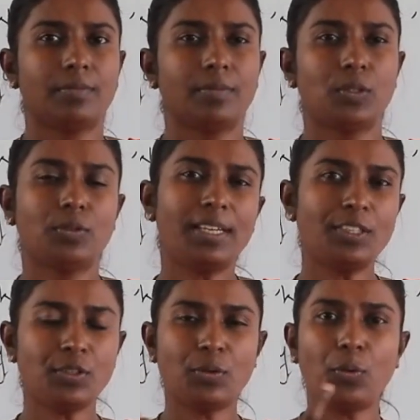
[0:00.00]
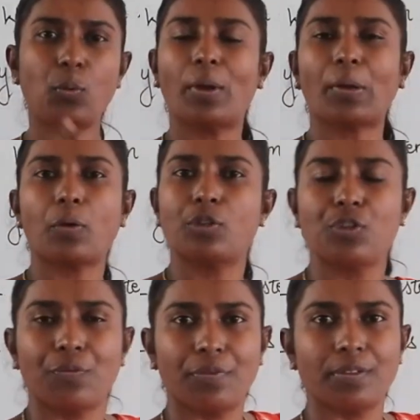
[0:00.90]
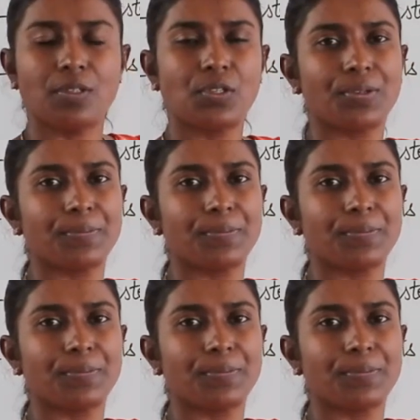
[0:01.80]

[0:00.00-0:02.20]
So let us go to one question first.